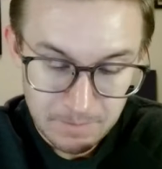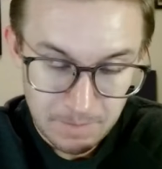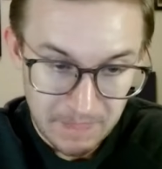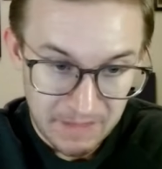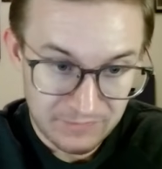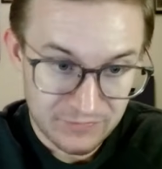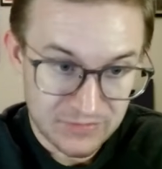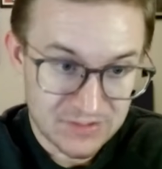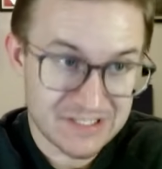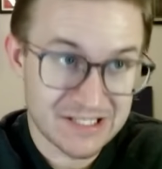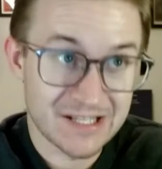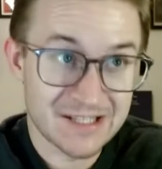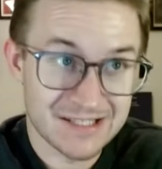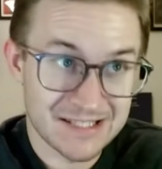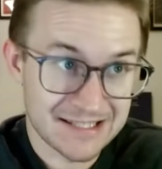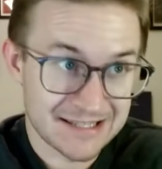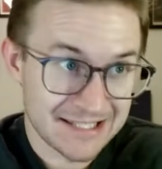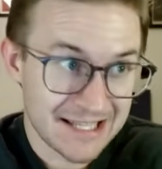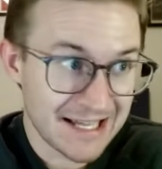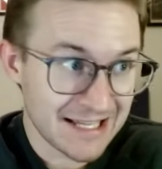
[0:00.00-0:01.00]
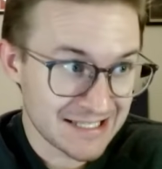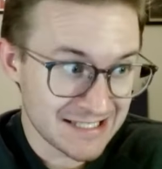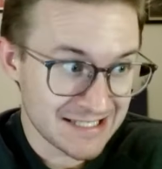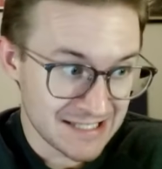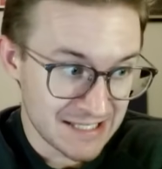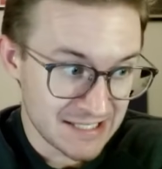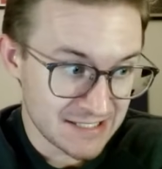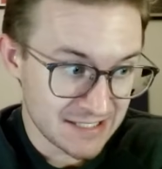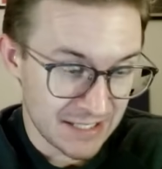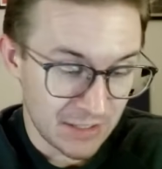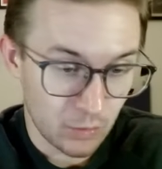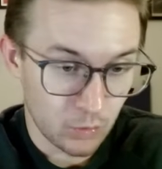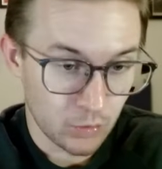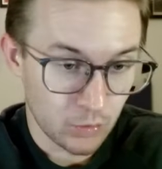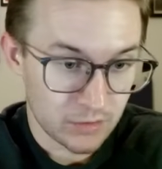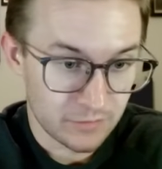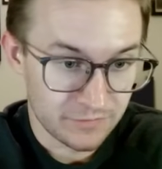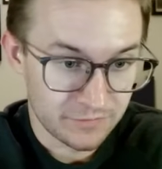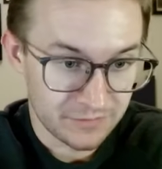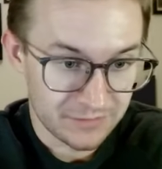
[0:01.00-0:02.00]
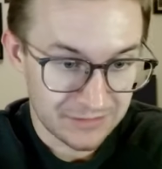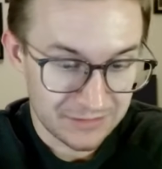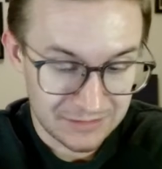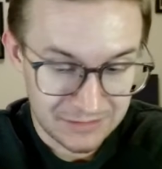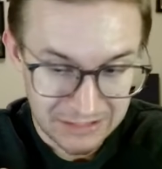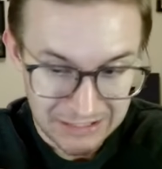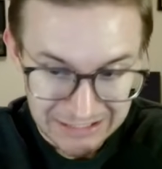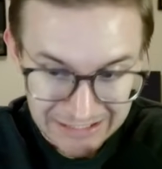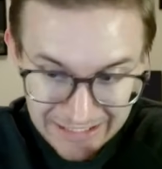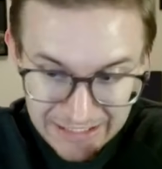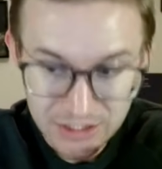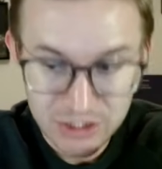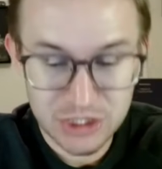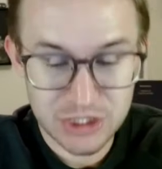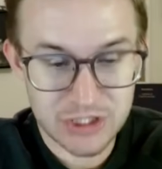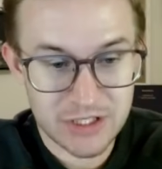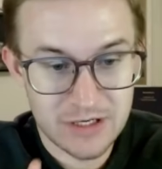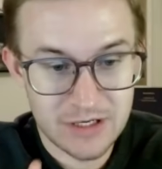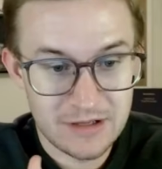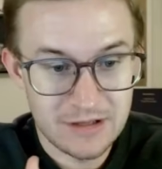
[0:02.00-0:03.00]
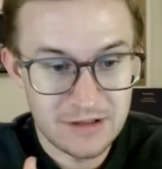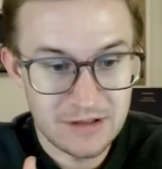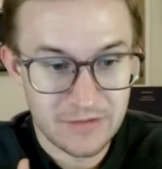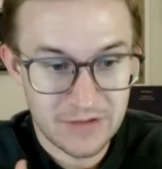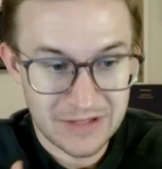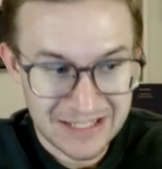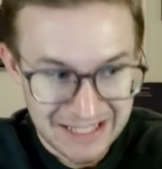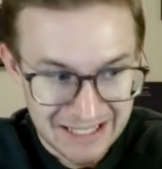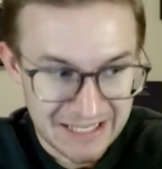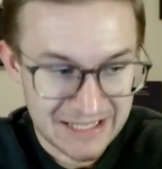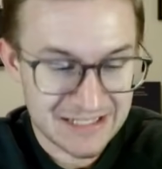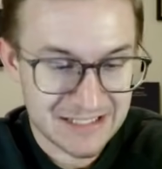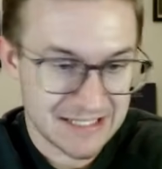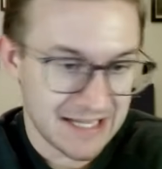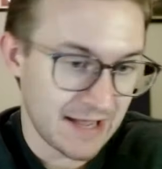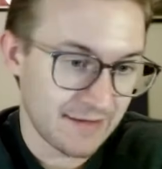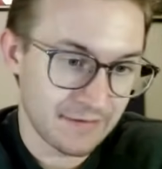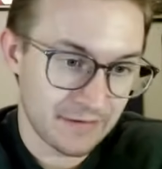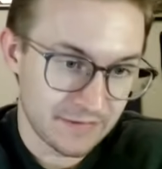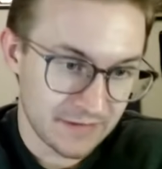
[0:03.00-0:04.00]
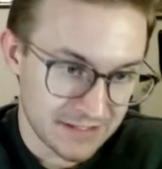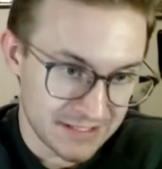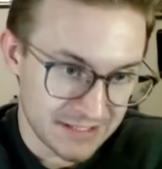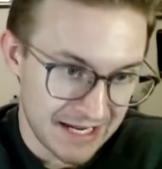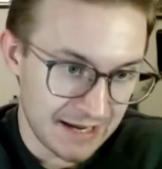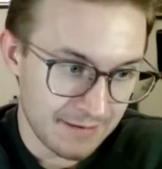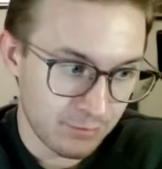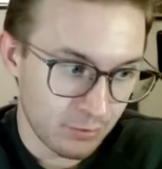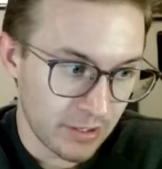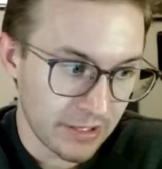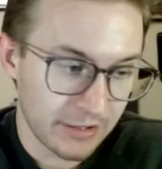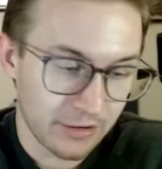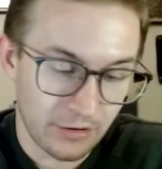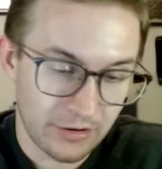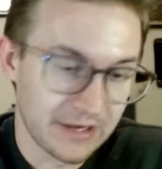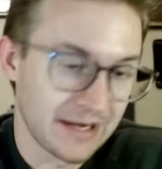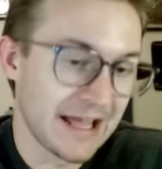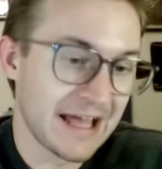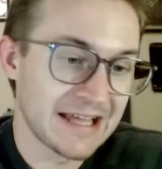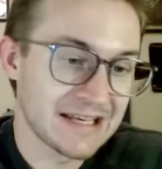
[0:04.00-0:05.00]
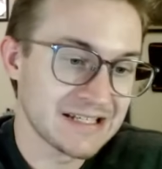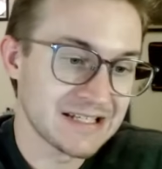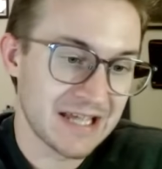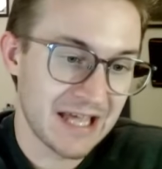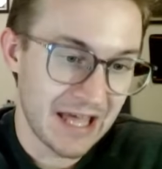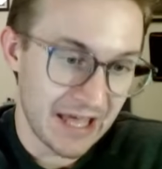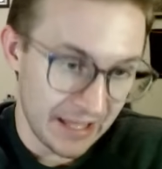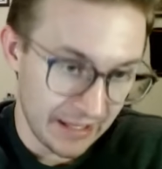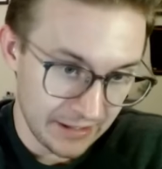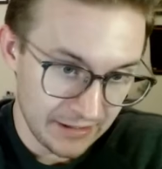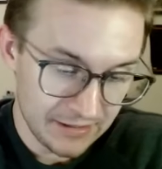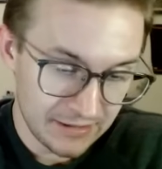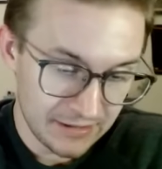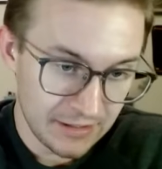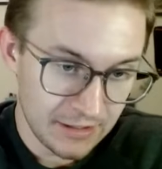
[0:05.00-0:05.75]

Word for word: If the Suns had lost this, it would have clinched the Kings having the tiebreaker in head-to-head.